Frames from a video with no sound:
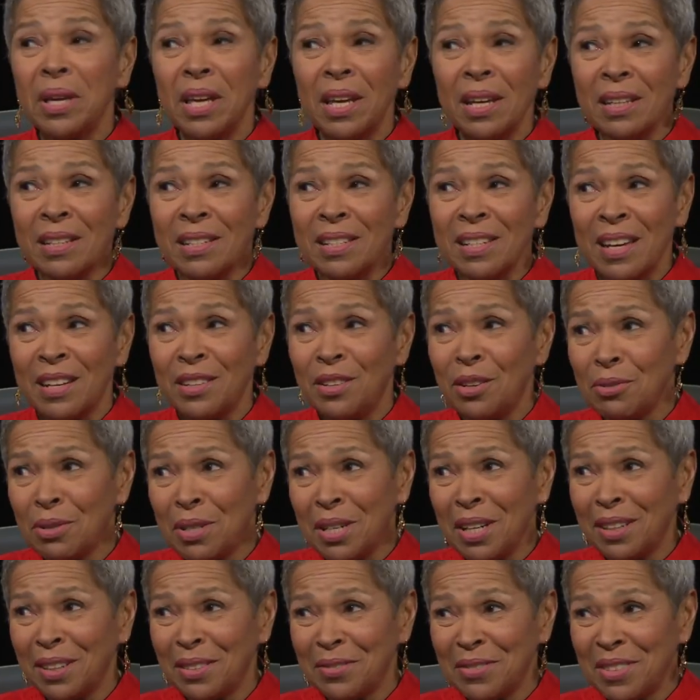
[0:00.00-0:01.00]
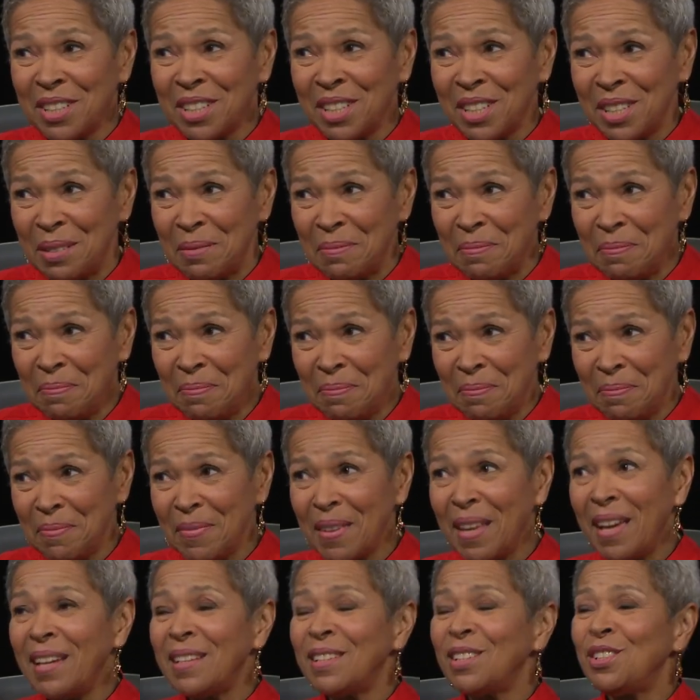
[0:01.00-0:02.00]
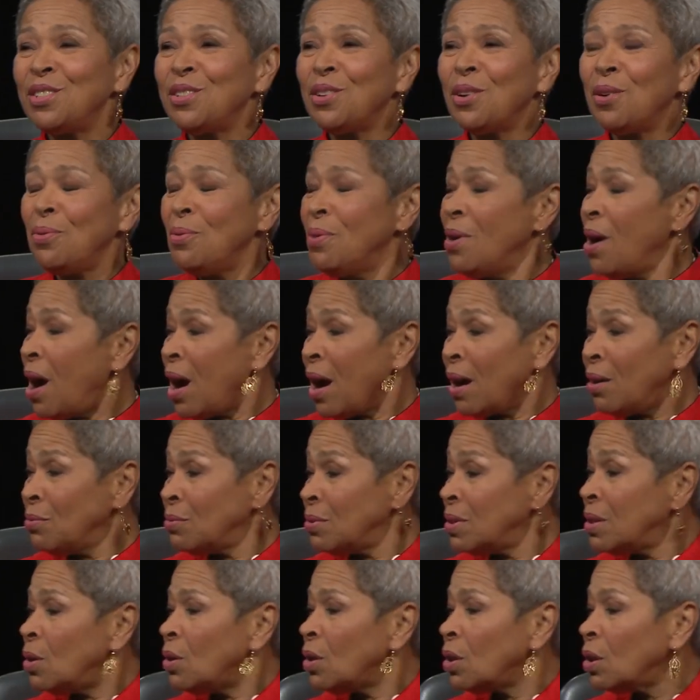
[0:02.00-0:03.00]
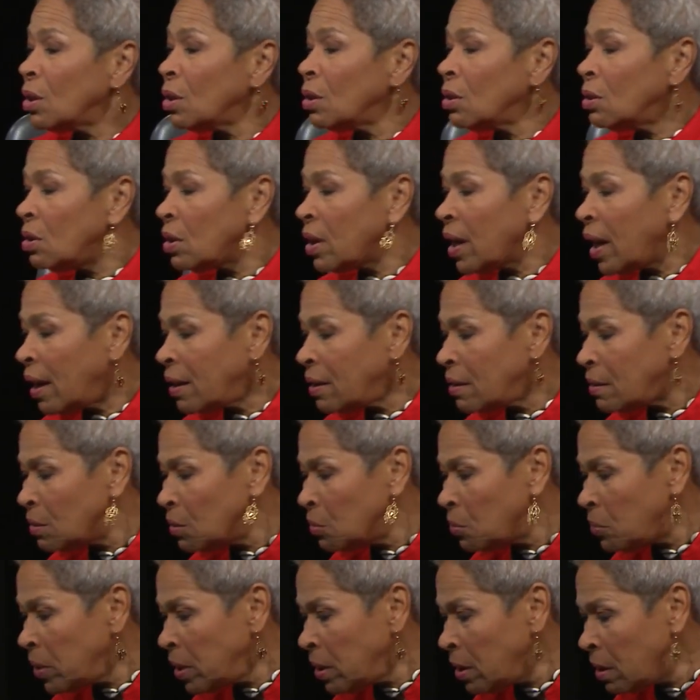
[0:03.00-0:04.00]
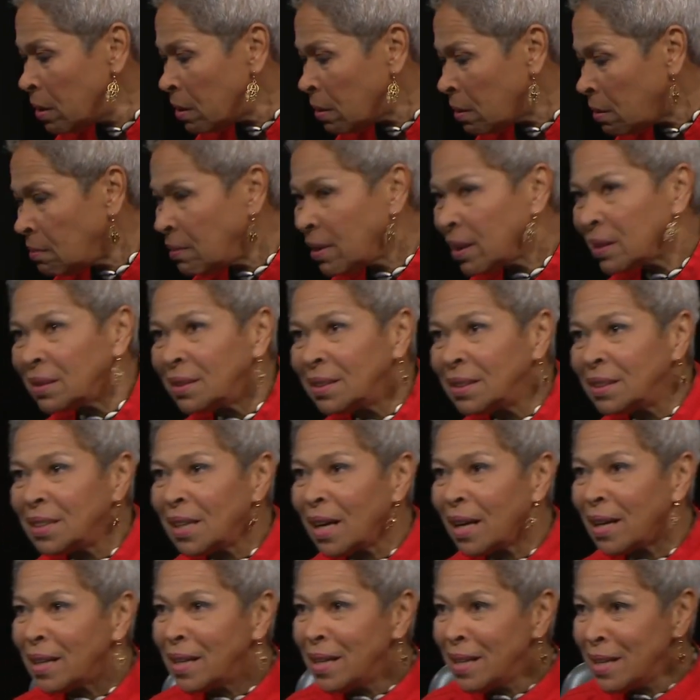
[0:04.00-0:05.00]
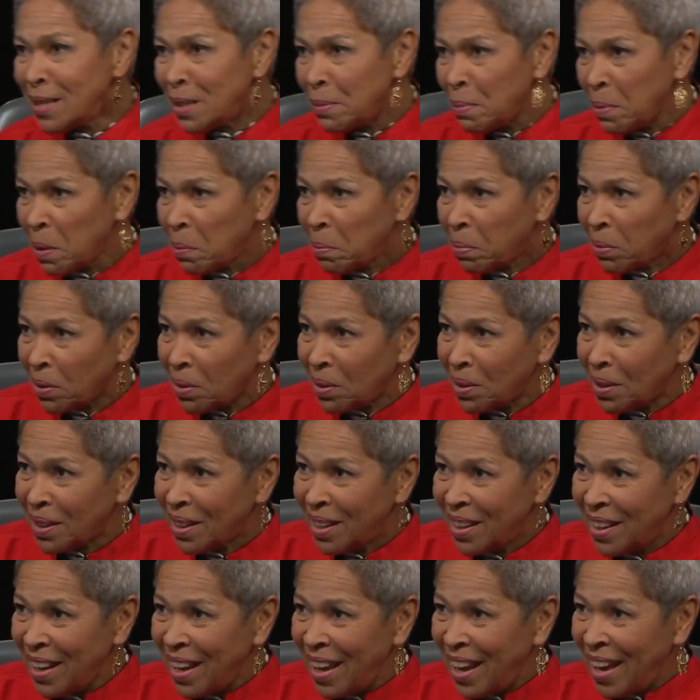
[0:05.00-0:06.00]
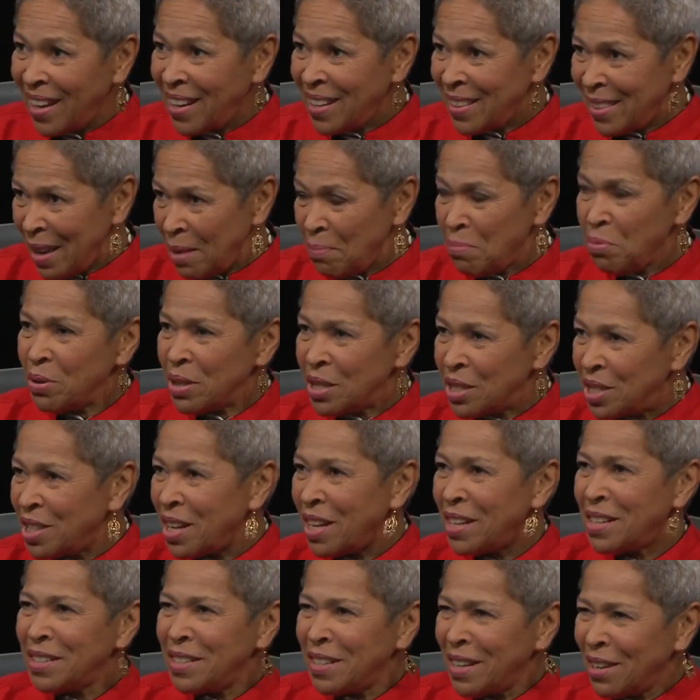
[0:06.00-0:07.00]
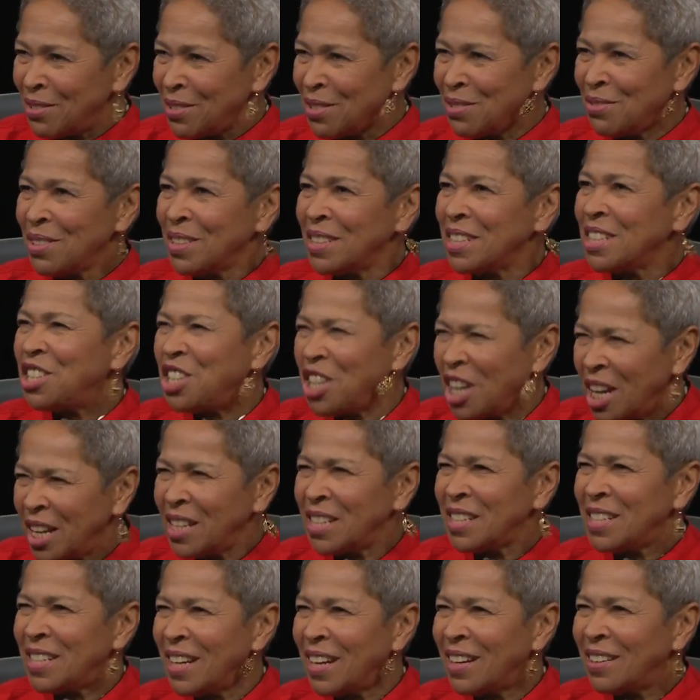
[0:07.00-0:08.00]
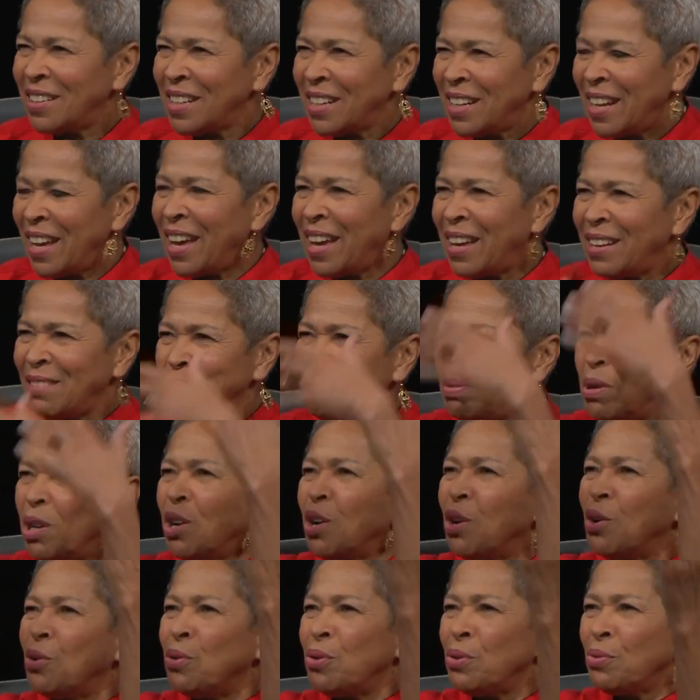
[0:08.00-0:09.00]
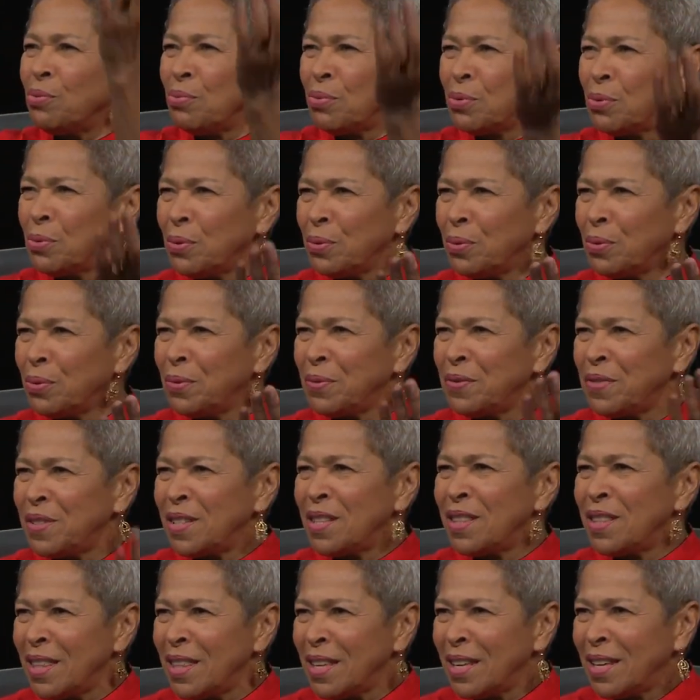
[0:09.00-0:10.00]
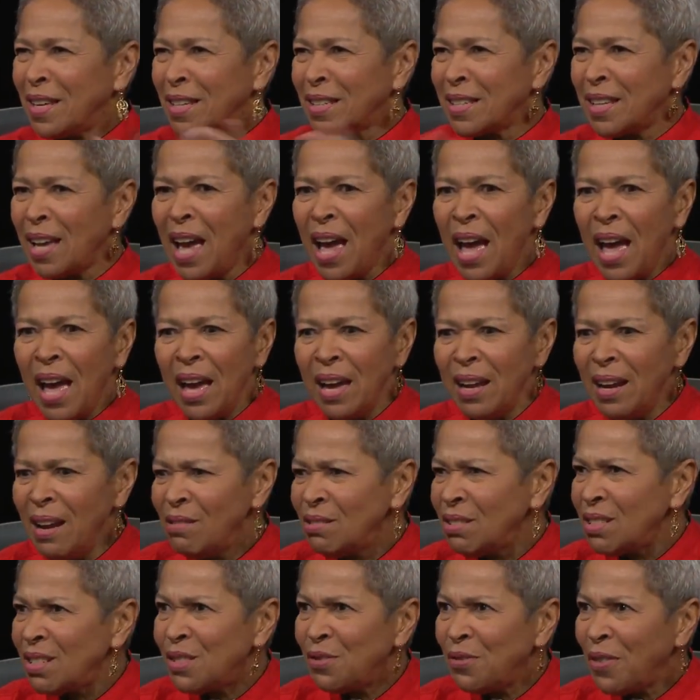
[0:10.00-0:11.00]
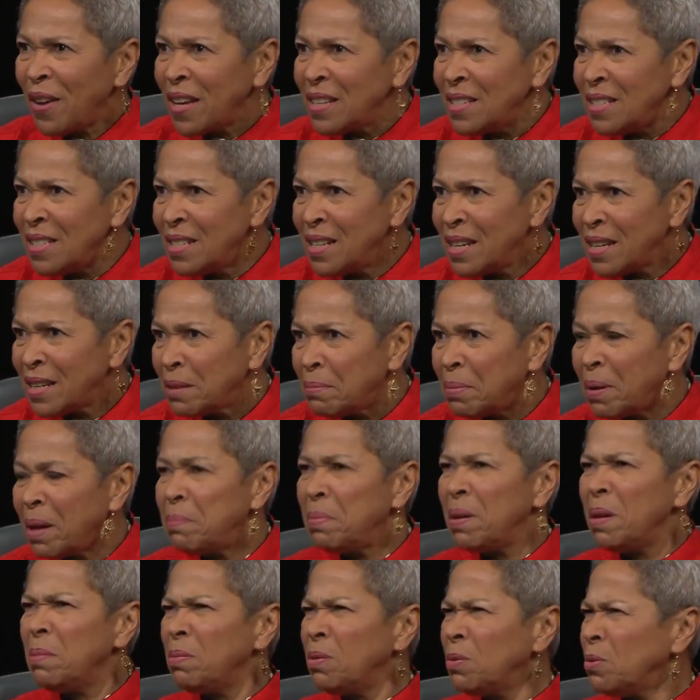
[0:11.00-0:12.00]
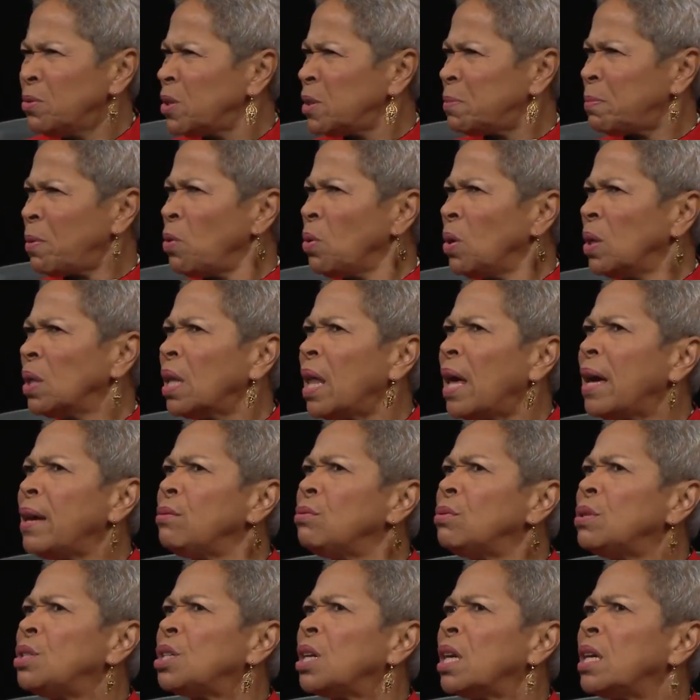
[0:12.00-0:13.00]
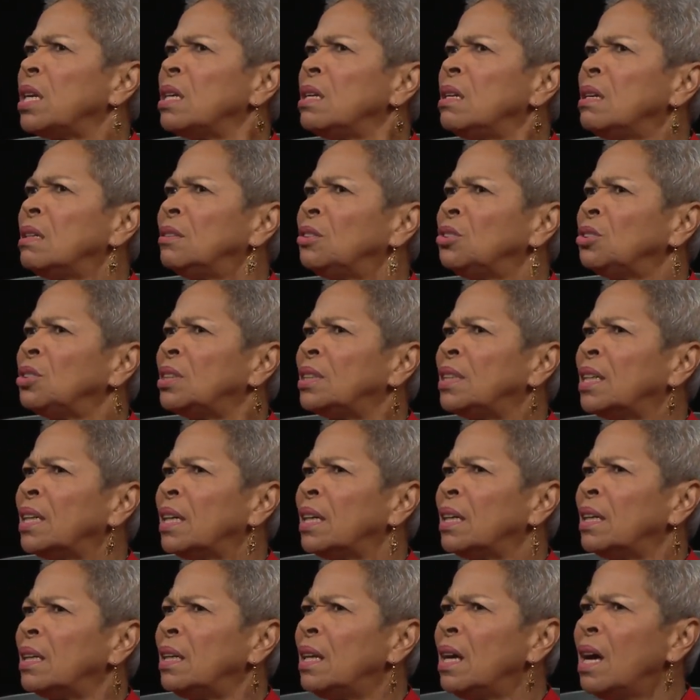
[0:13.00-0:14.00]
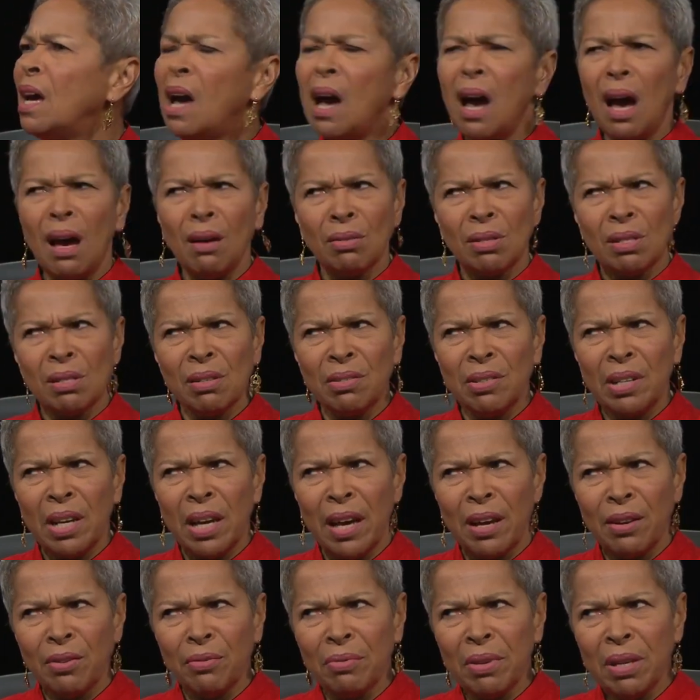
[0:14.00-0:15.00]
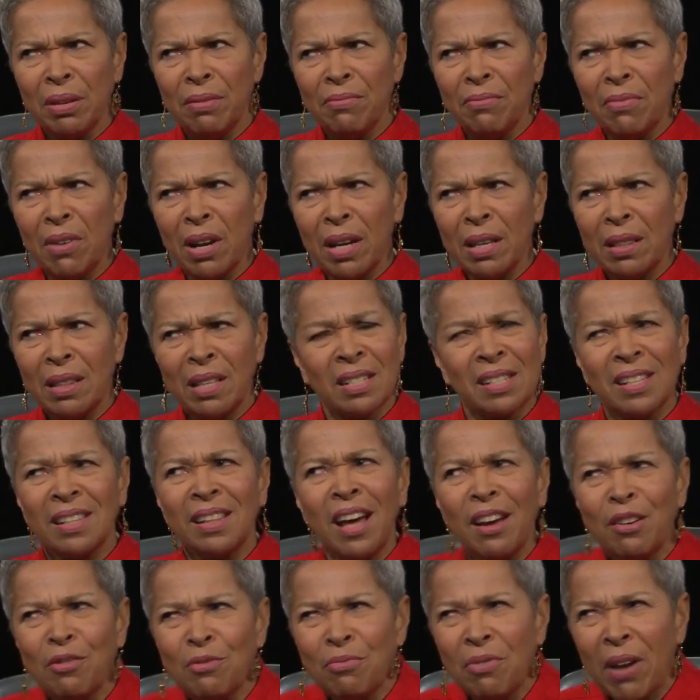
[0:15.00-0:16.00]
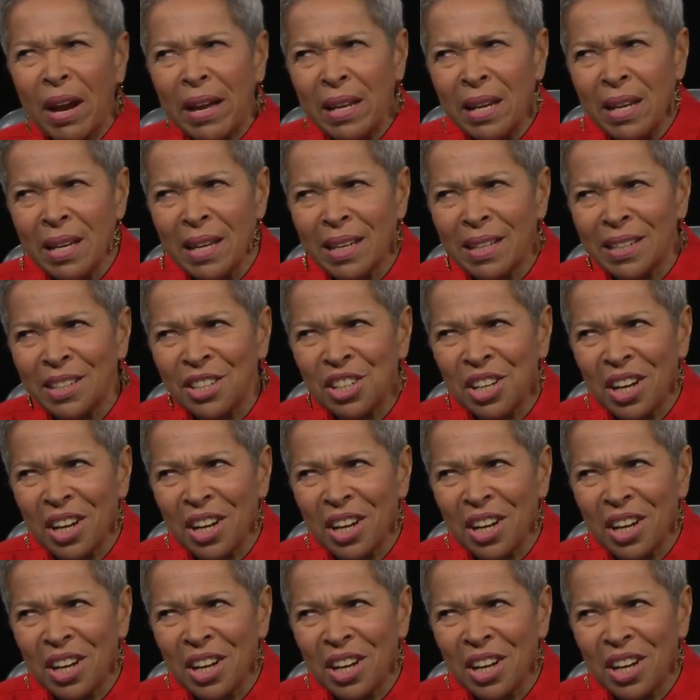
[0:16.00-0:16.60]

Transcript: kids and no television. Uh-huh. And so I would look out of the window at the Chinese people. Uh-huh. And at that point, Chinatown was really Chinatown. Yeah. It had pagoda roofs things. Uh-huh. And I was just fascinated by people who spoke a language I didn't understand. Yeah. I was learning how to read and write. There's a lot of writing in